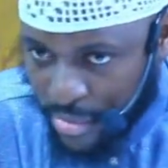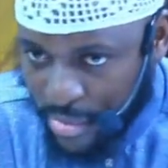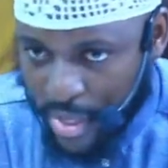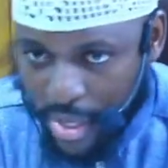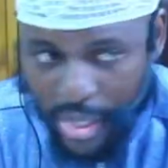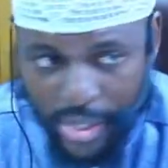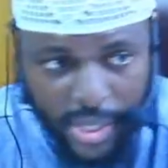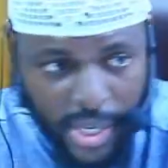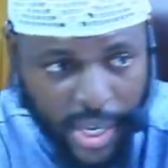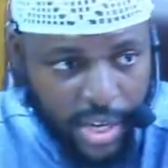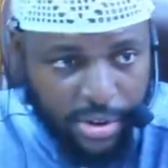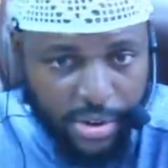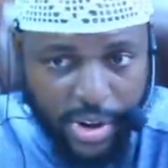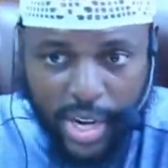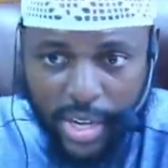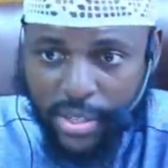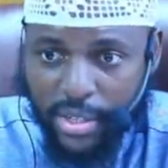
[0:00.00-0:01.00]
Is that correct?
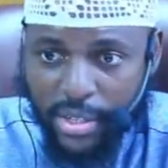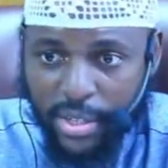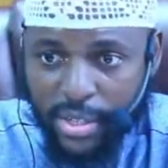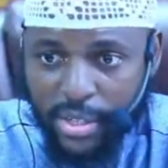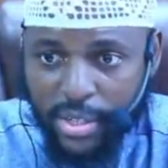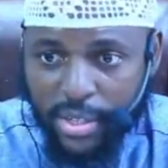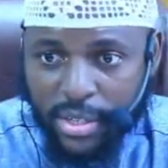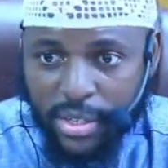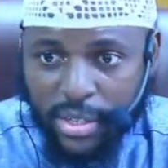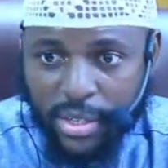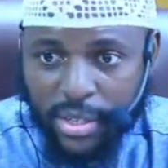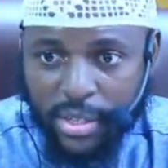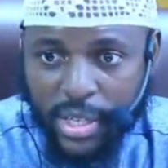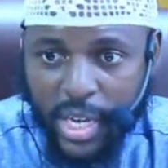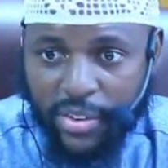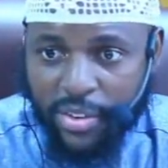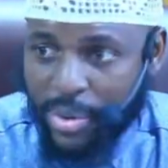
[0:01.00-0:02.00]

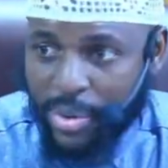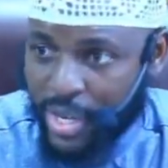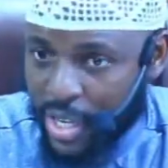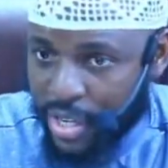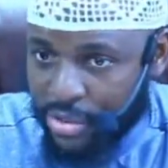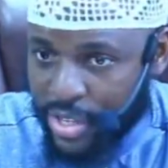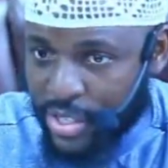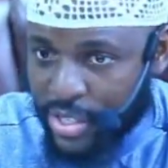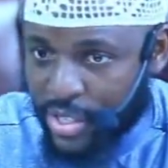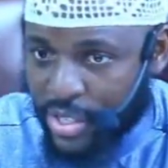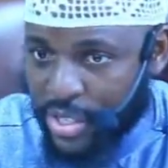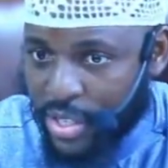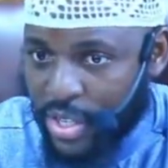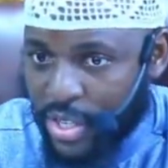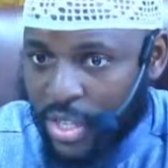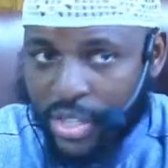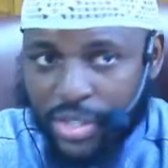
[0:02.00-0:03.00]
Everybody agrees?
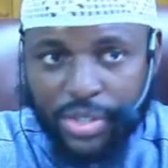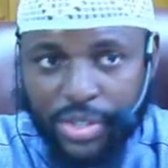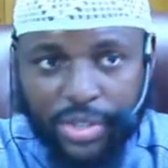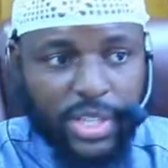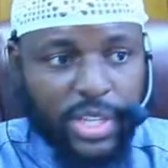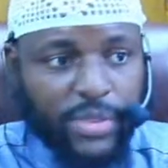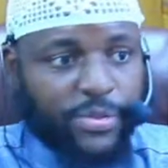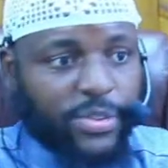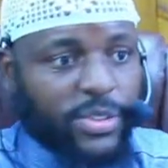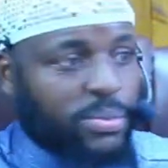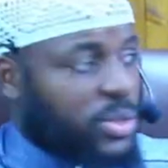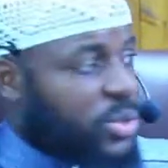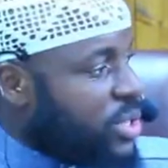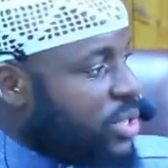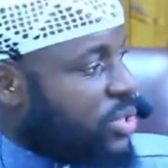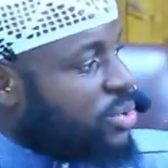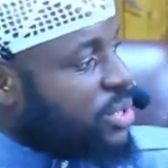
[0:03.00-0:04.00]
So the difference between the
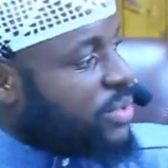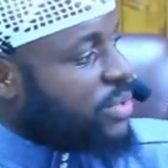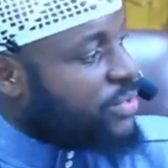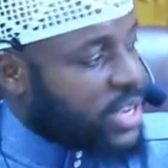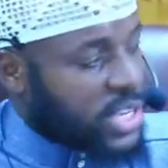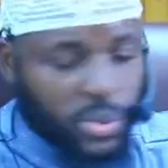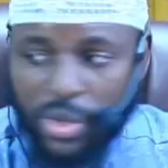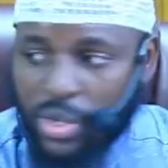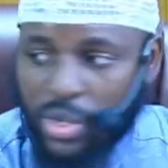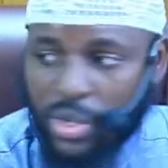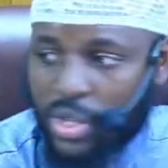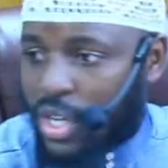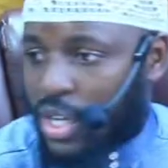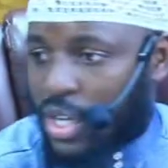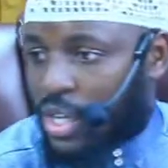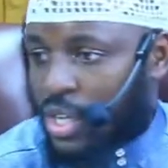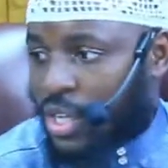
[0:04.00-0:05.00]
two, the first one,
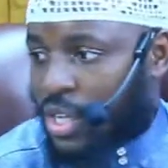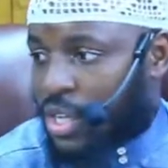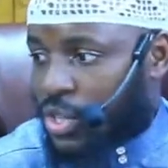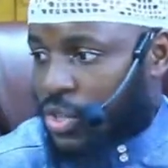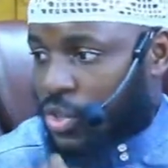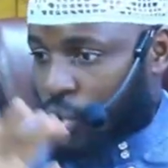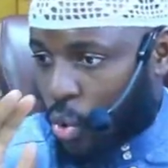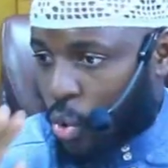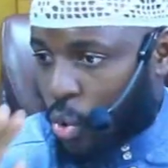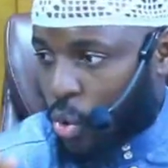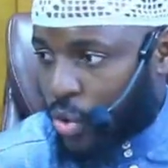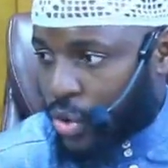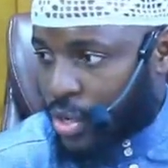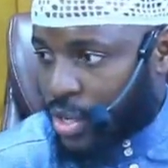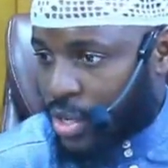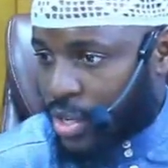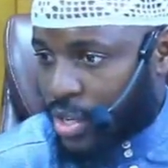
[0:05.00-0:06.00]
tuhur,
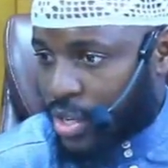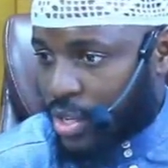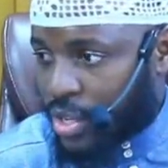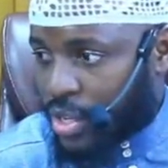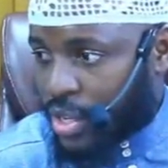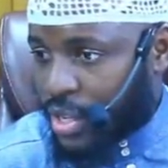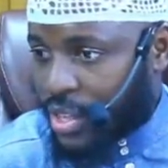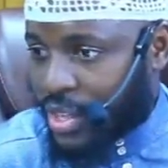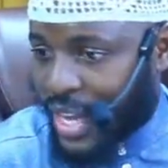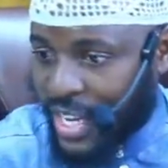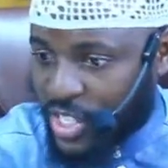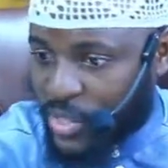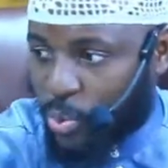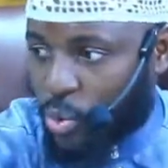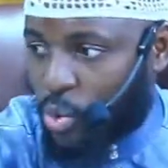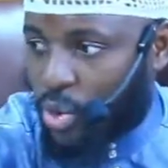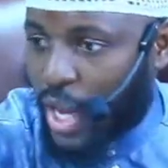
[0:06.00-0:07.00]
that it's
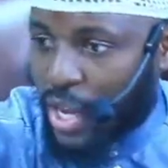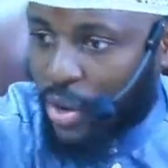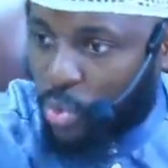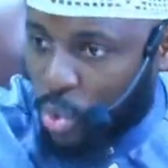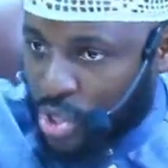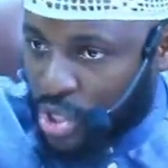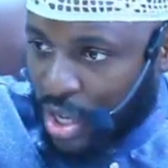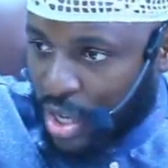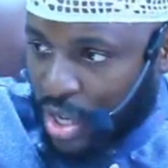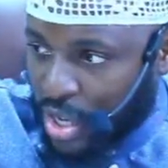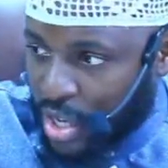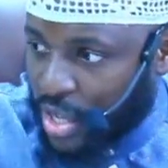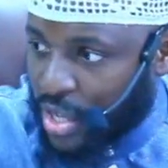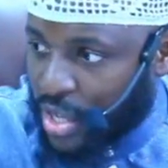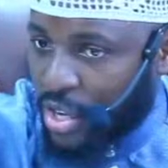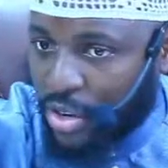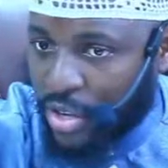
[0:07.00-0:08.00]
pure, like water.
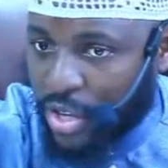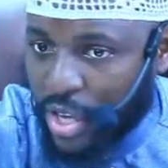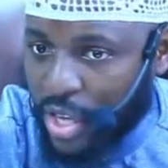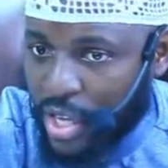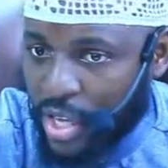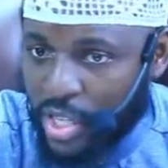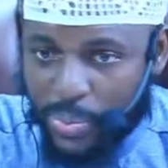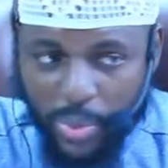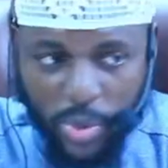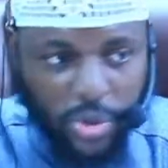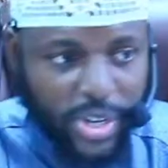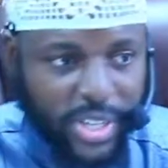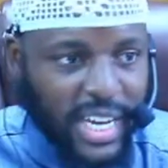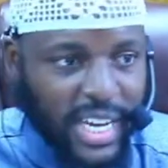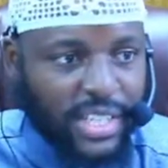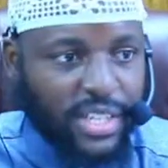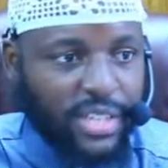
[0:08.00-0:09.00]
Okay, it's pure in its
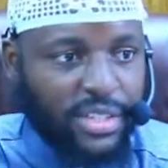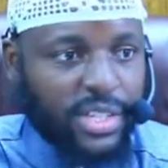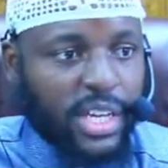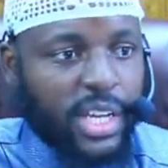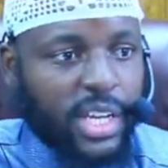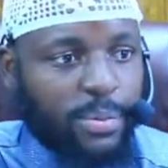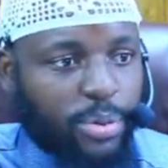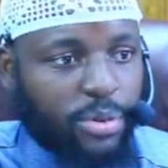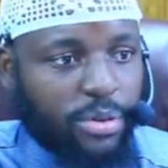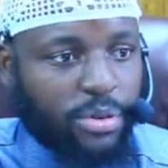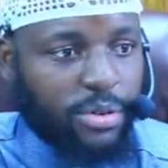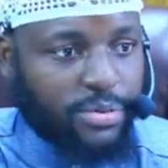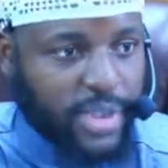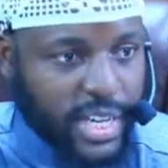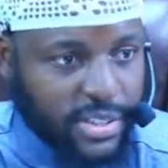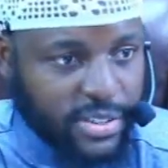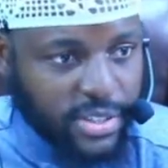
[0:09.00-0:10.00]
essence and it
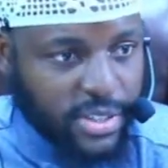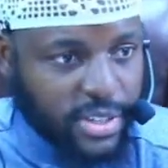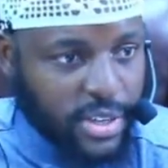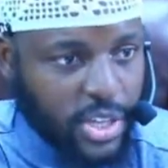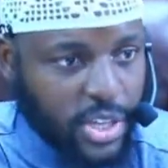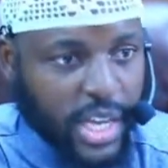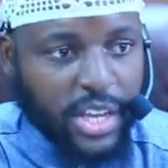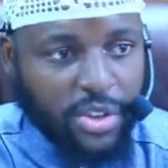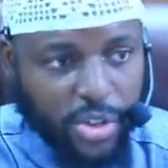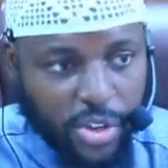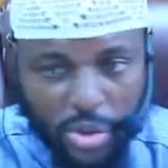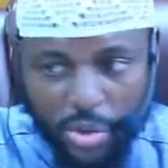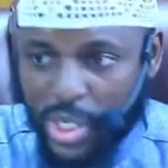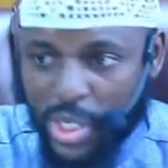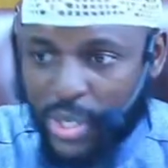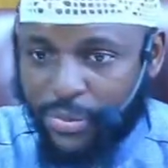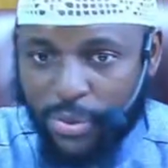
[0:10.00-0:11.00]
purifies. Yani you can
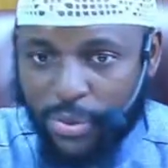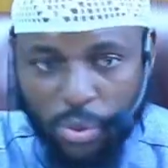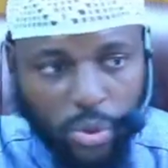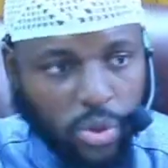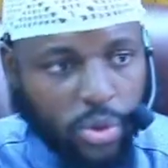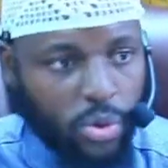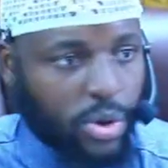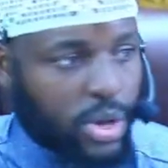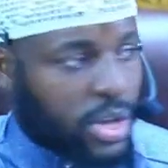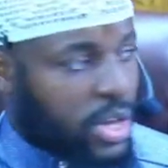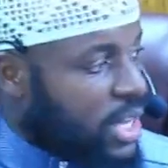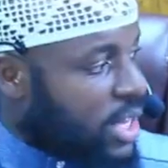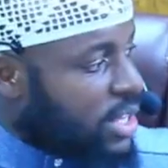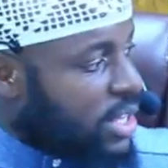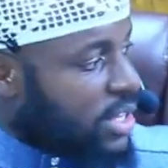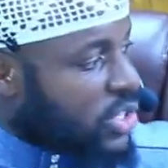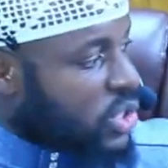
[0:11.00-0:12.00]
use it for wudu.
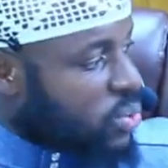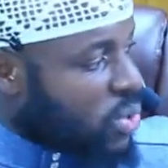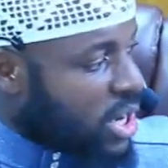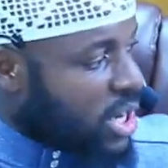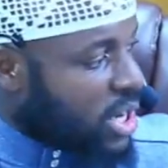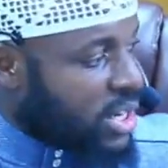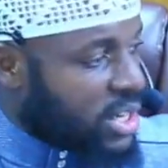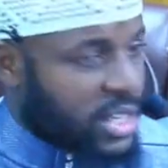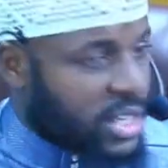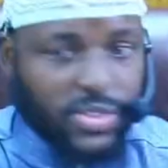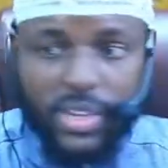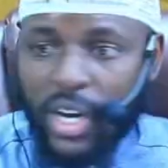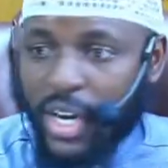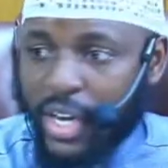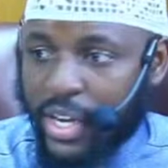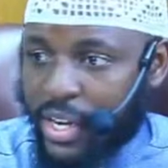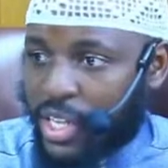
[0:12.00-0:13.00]
This one,
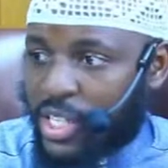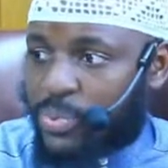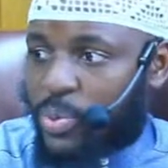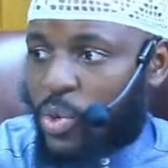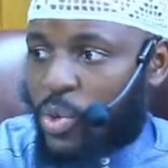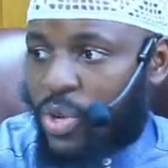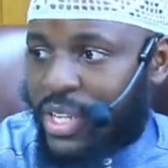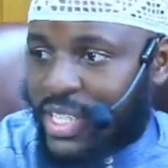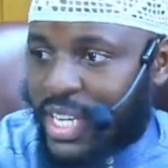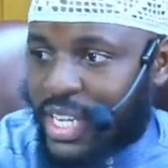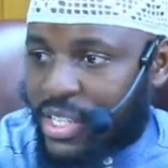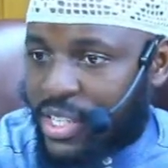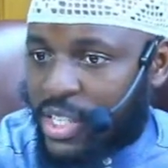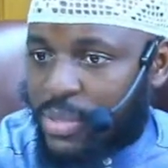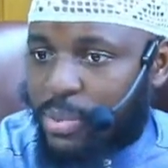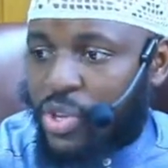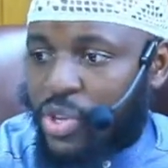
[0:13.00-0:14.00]
tahir, is pure in its
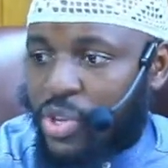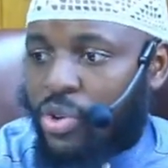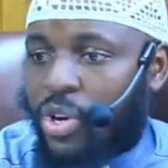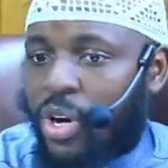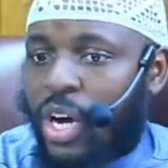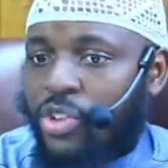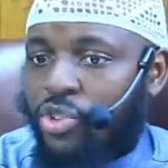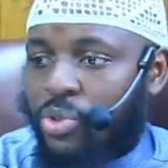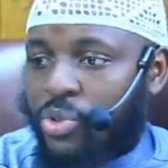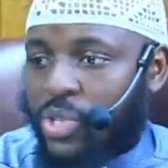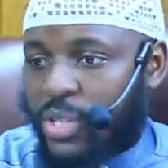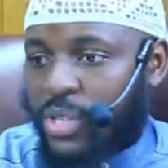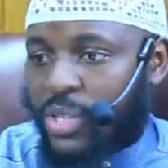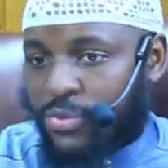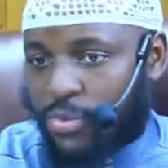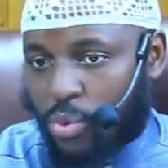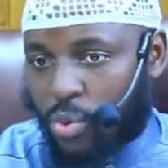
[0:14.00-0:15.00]
essence, but you can't use it
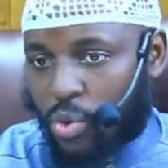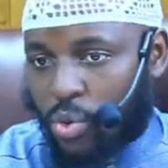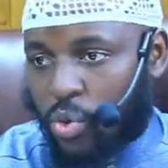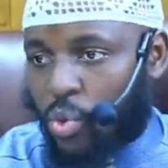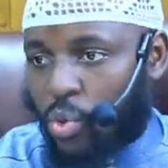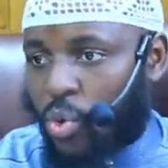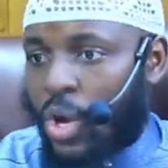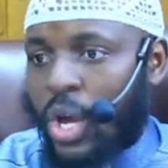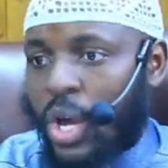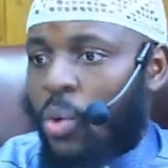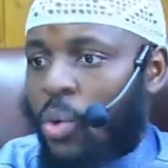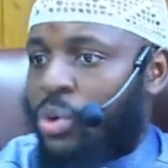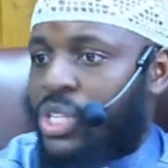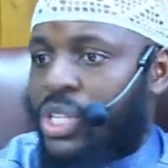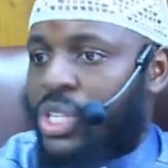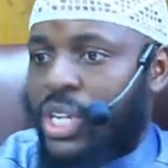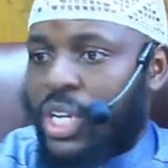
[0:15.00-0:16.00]
for wudu. What's an
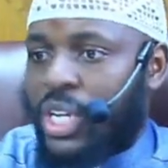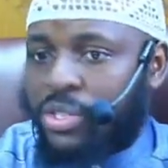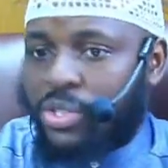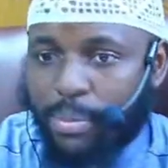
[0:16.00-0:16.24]
example?